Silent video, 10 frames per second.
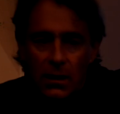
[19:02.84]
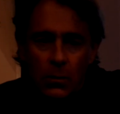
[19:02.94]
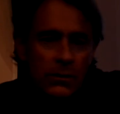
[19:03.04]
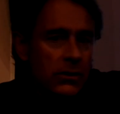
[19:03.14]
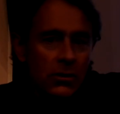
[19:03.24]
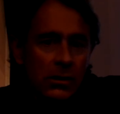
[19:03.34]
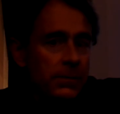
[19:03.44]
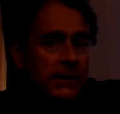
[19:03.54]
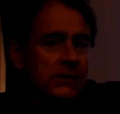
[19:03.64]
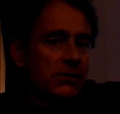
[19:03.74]
when the
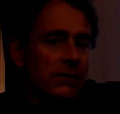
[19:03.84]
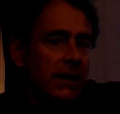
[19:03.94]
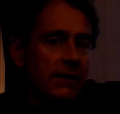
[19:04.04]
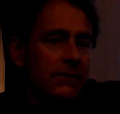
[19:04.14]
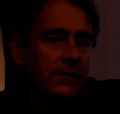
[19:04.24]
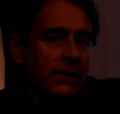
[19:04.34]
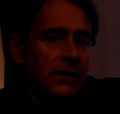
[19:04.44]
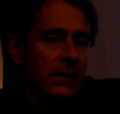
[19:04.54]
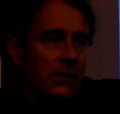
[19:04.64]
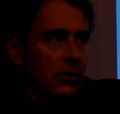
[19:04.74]
Europeans arrive.
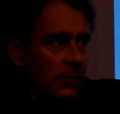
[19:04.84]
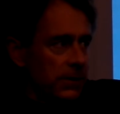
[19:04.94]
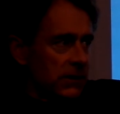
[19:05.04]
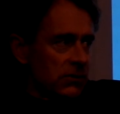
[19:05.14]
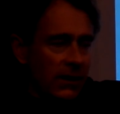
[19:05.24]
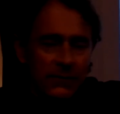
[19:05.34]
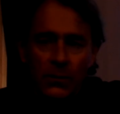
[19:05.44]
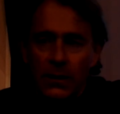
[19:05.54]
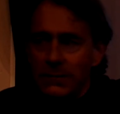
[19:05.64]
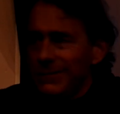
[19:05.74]
The Europeans arrived
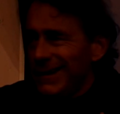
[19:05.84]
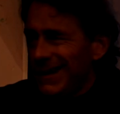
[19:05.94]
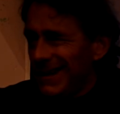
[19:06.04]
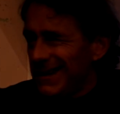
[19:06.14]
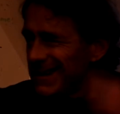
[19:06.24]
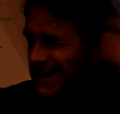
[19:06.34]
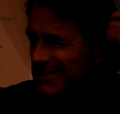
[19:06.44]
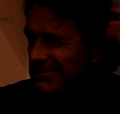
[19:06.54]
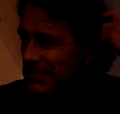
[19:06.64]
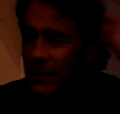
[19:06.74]
when?
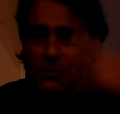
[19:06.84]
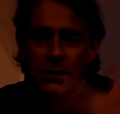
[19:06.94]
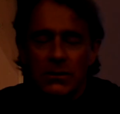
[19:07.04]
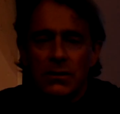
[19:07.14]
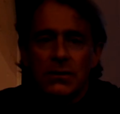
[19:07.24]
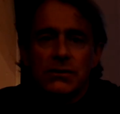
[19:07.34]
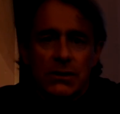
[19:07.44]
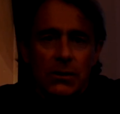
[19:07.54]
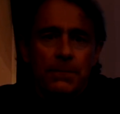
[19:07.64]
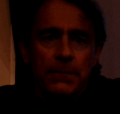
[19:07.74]
About 300 years
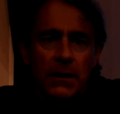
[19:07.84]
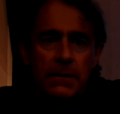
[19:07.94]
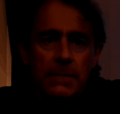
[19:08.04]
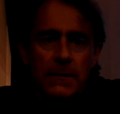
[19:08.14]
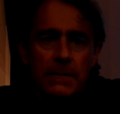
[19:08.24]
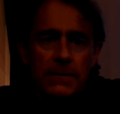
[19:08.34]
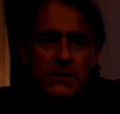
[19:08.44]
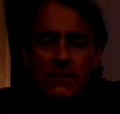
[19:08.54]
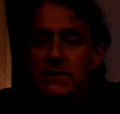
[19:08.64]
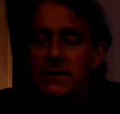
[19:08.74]
ago, right?
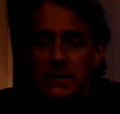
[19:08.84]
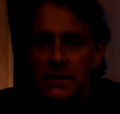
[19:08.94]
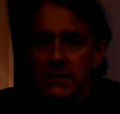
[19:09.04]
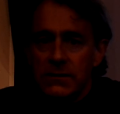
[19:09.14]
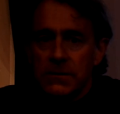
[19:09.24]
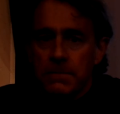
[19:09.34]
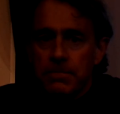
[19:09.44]
1780s.